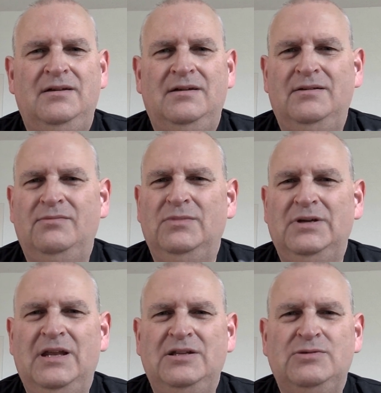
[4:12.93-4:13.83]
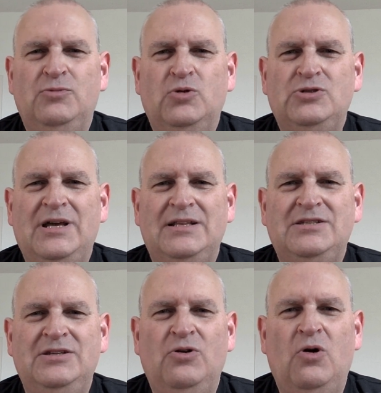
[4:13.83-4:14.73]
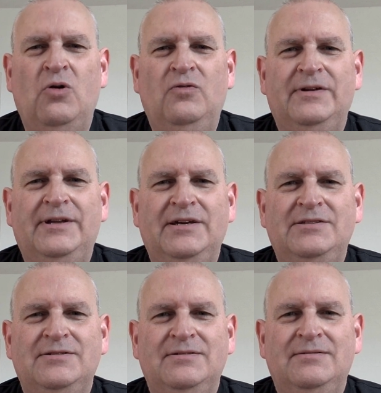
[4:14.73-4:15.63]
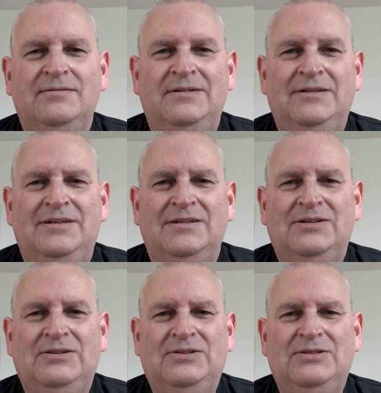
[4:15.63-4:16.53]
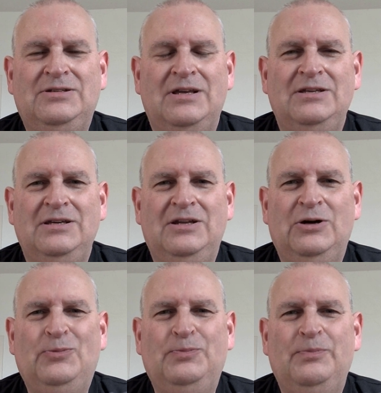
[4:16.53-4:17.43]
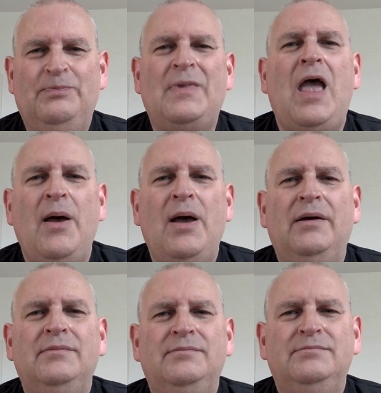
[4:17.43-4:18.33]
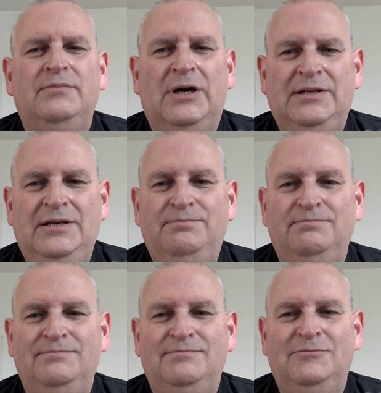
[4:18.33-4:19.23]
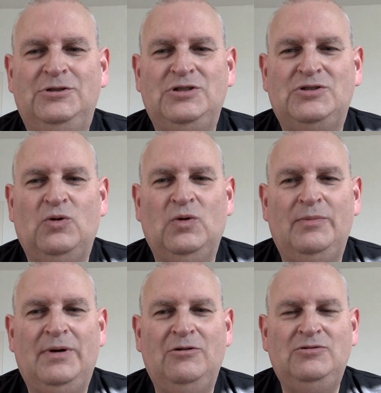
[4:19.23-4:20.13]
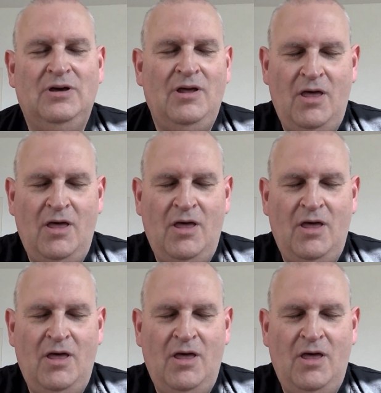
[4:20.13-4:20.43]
Um, getting some more sats in overnight because, you know, money, which it's all about.